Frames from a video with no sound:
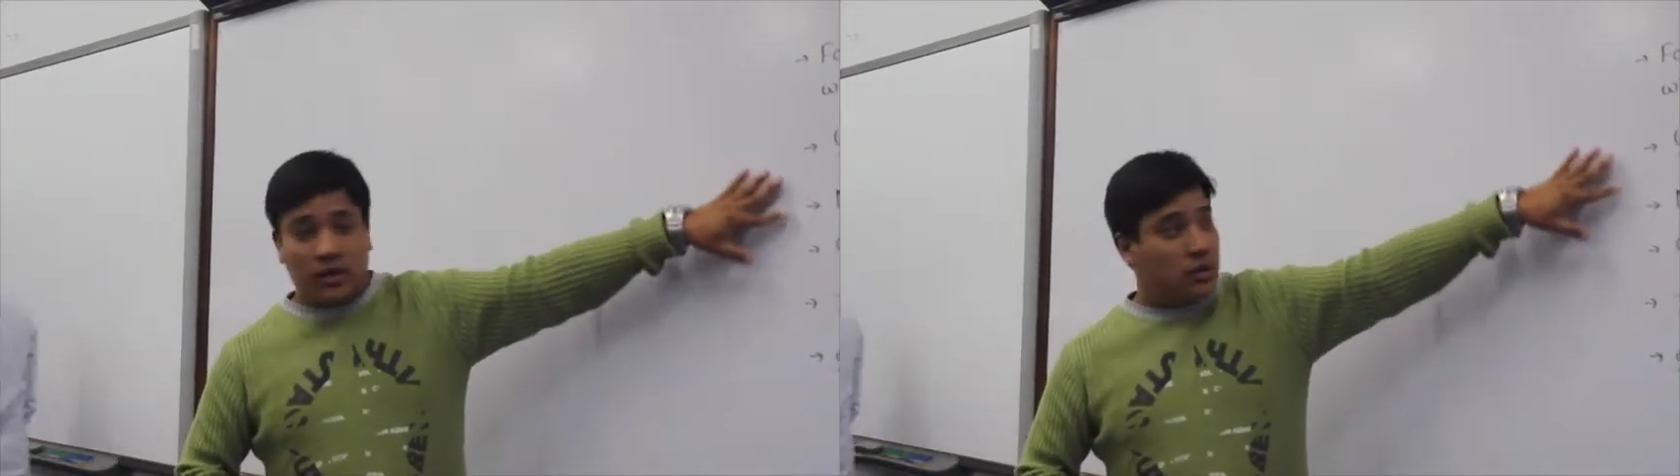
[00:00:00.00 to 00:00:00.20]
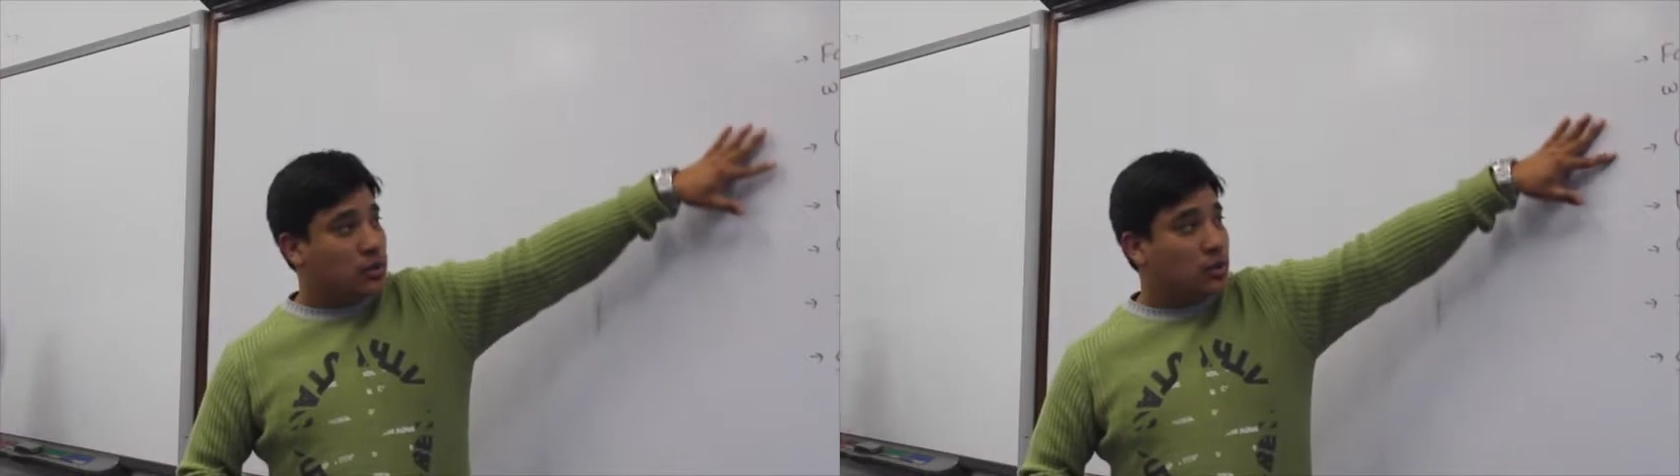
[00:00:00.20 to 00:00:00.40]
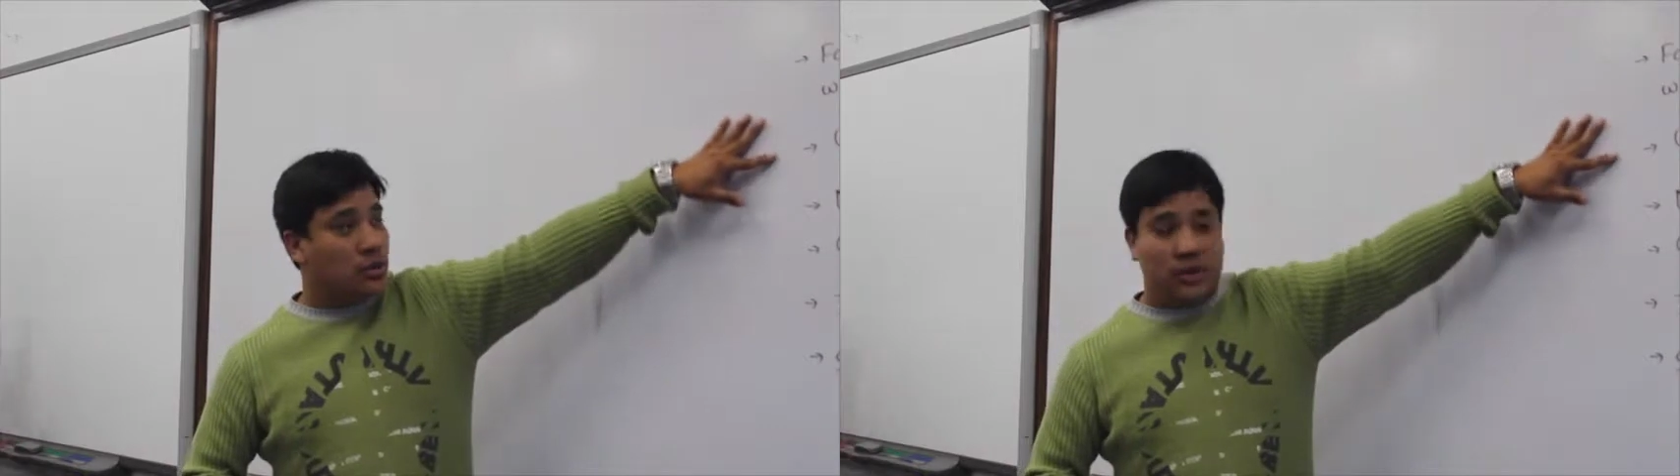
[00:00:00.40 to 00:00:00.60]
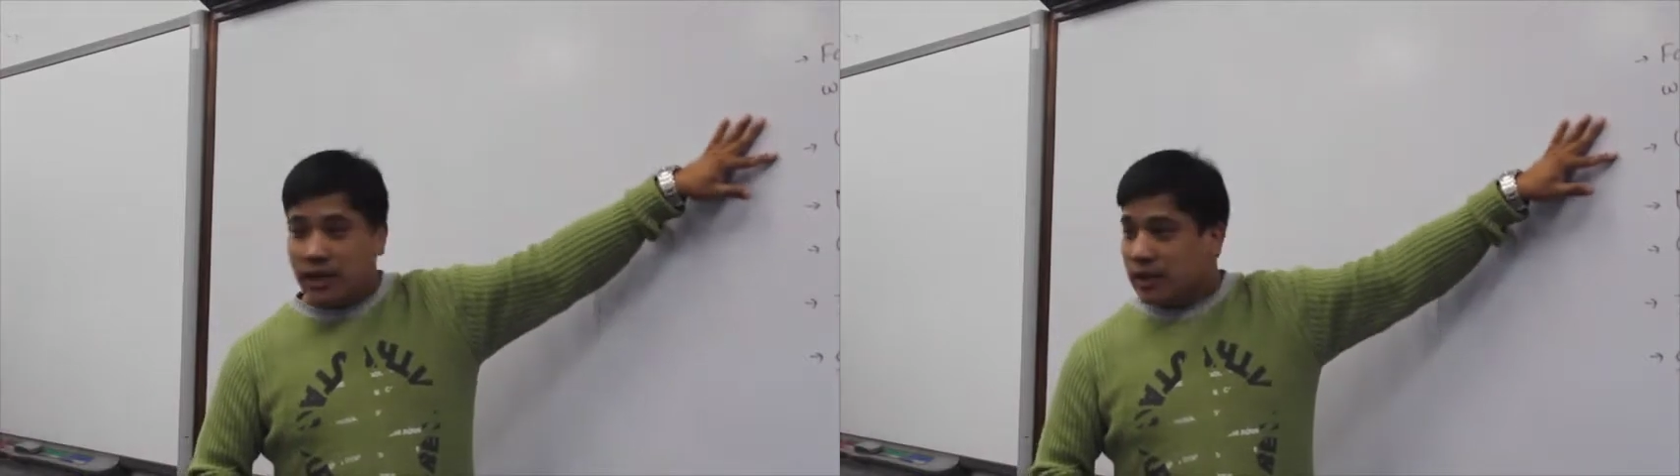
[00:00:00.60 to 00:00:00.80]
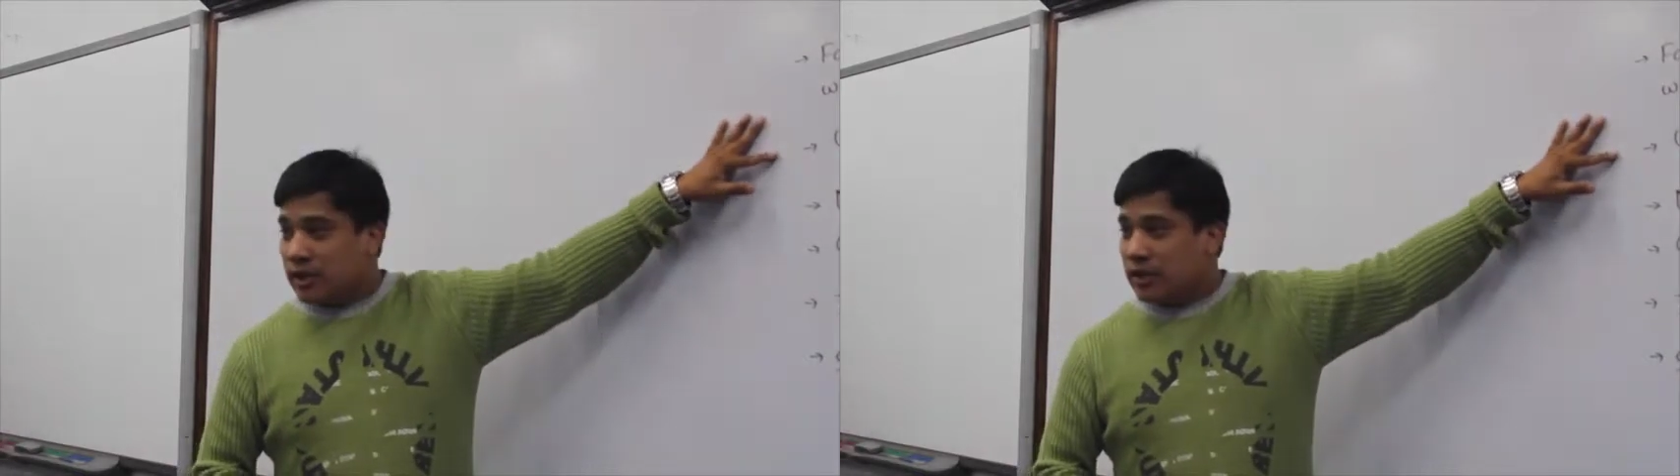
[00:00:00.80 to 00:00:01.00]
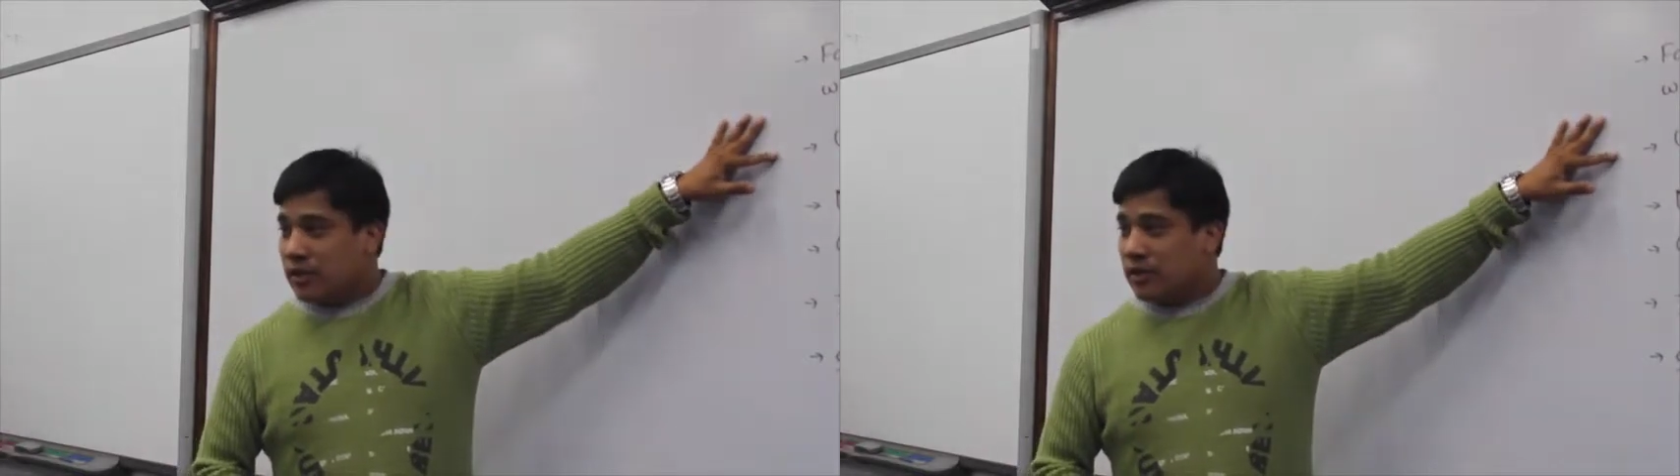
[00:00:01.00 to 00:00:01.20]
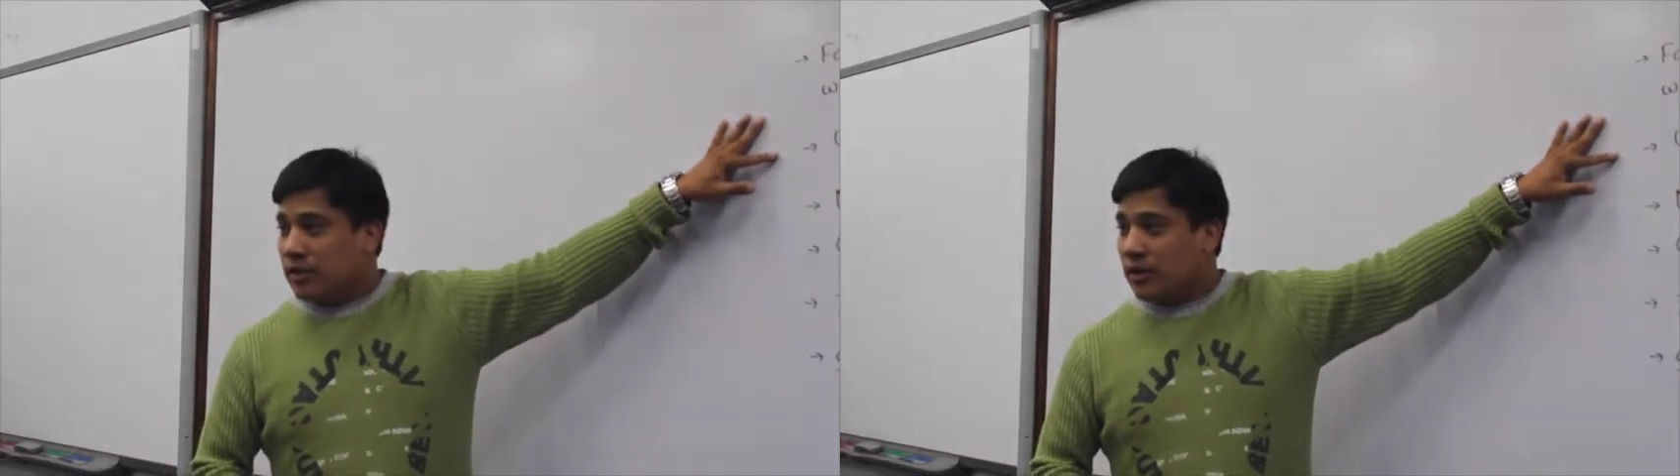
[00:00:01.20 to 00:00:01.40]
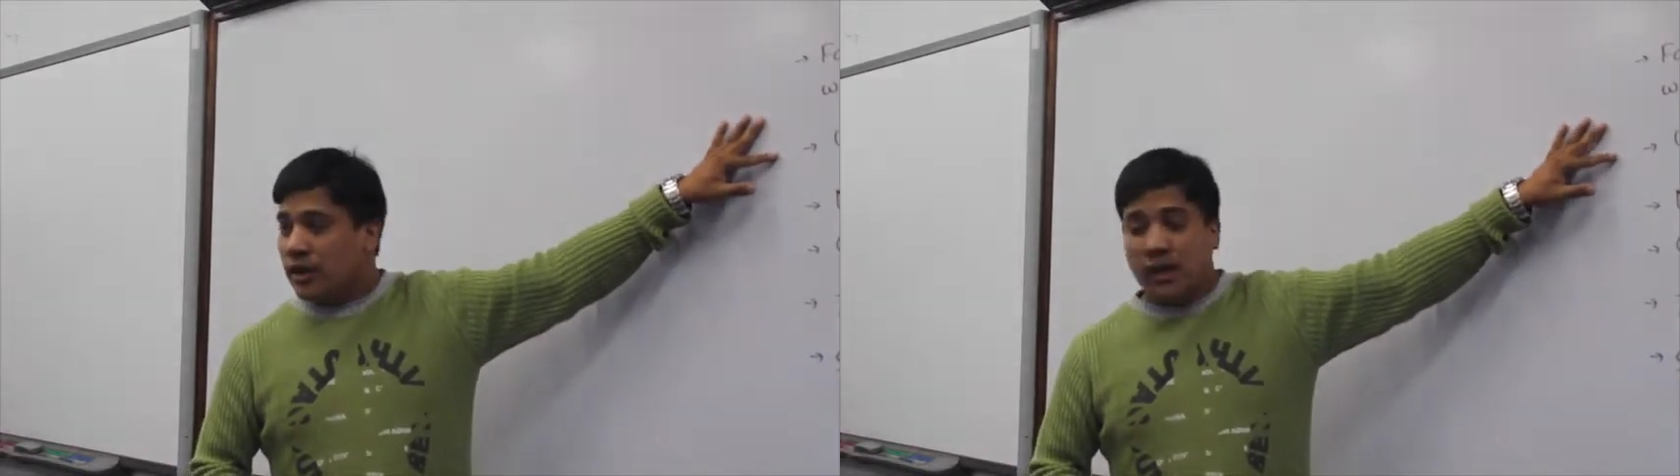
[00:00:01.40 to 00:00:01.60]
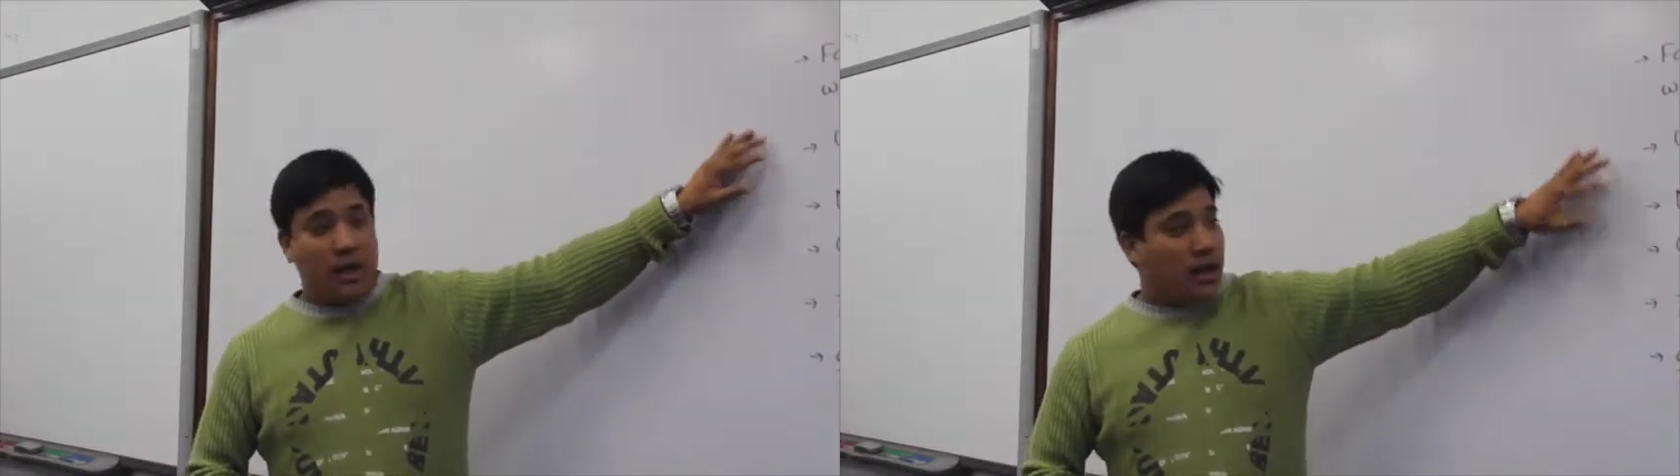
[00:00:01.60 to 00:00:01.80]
using those identities, right?